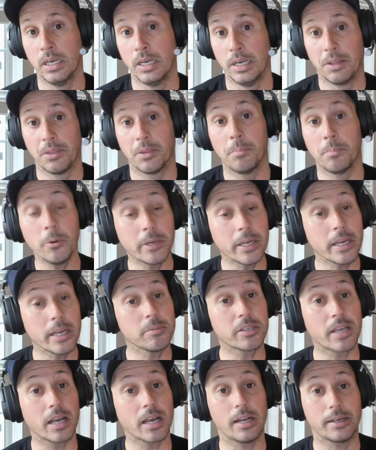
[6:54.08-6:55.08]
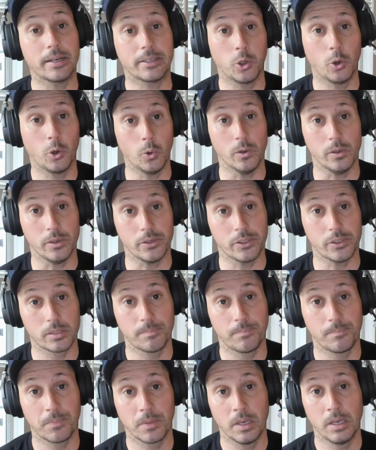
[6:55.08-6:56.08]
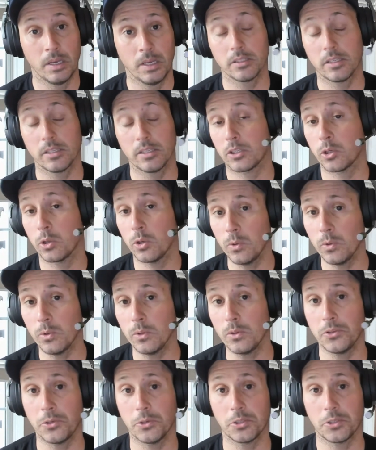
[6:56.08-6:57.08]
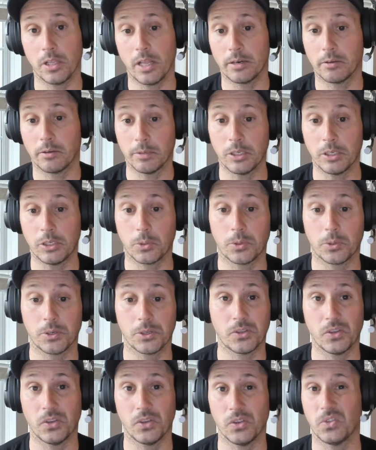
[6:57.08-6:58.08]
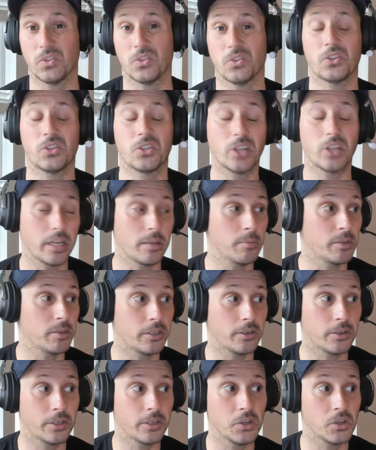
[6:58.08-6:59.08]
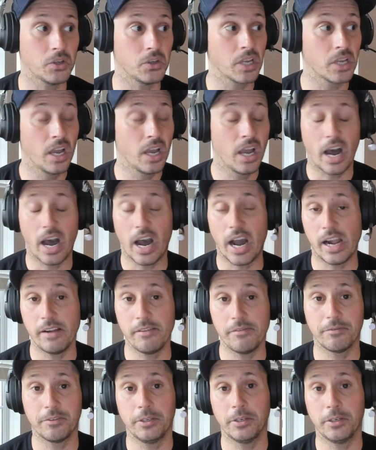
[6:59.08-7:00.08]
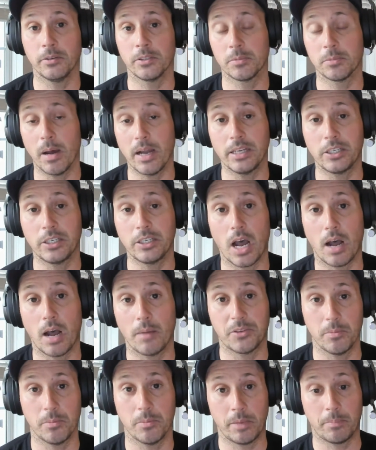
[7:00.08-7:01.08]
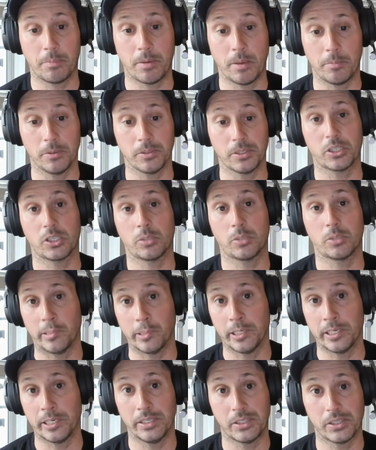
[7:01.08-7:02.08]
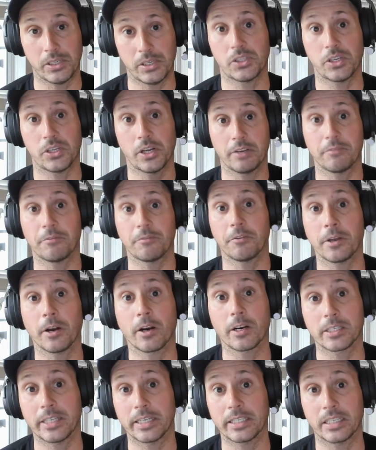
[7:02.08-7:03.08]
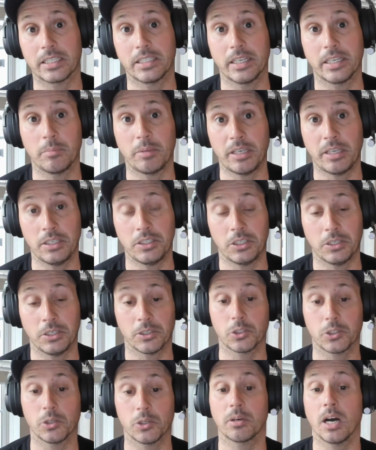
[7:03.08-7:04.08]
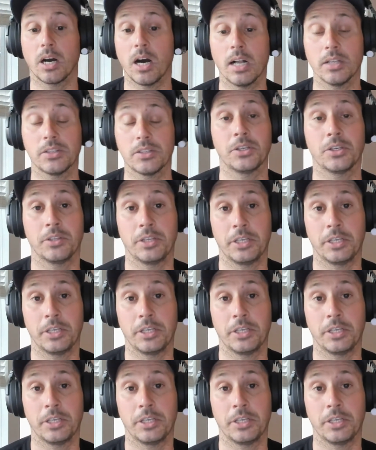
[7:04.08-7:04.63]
The bootcamp's got a lot of tools. There's a lot of tools, there's a lot of resources, there's study materials. It's my job to make people's experiences studying for the architect exam easier, so I'm constantly